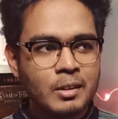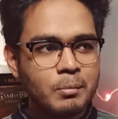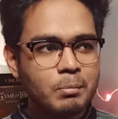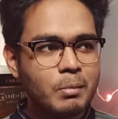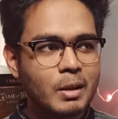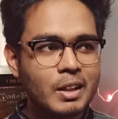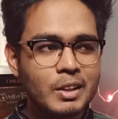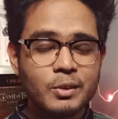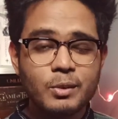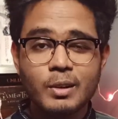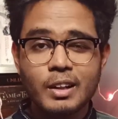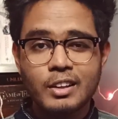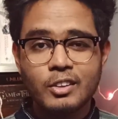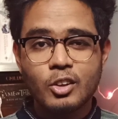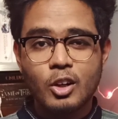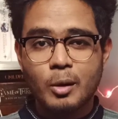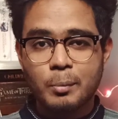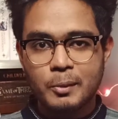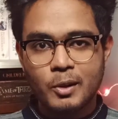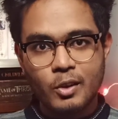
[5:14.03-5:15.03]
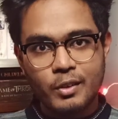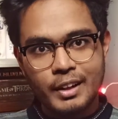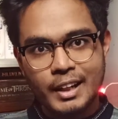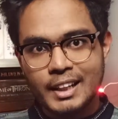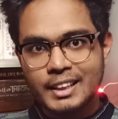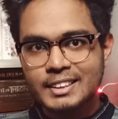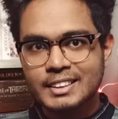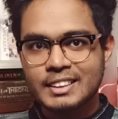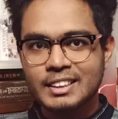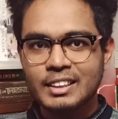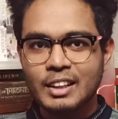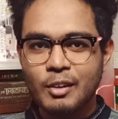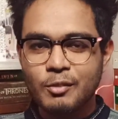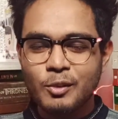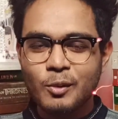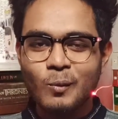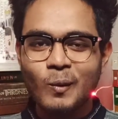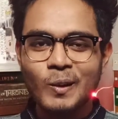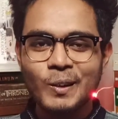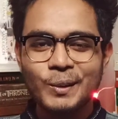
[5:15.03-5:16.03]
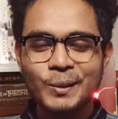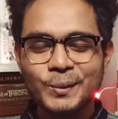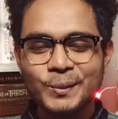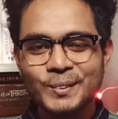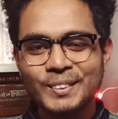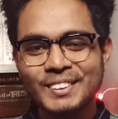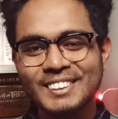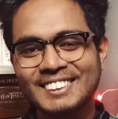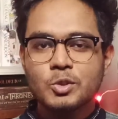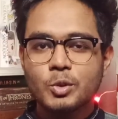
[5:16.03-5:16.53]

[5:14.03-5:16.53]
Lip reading: But you can drop your Rex if you want to.